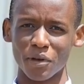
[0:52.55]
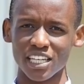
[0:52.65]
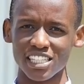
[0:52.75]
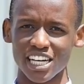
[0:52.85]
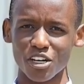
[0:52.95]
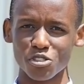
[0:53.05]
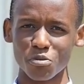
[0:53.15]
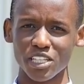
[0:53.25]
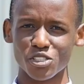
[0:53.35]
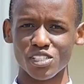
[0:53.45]
Make it count
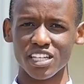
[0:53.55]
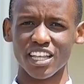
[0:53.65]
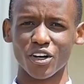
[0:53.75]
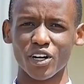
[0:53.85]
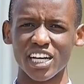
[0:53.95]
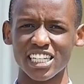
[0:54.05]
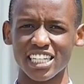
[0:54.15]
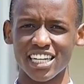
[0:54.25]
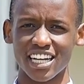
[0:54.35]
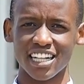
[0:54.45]
by choosing the correct
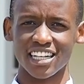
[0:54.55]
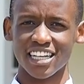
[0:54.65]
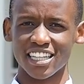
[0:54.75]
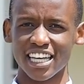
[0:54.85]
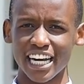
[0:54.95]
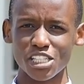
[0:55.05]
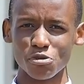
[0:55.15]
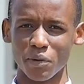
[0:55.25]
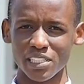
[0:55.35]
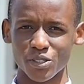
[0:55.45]
leader, the right
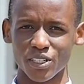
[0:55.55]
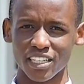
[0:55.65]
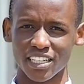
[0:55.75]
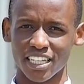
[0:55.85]
person.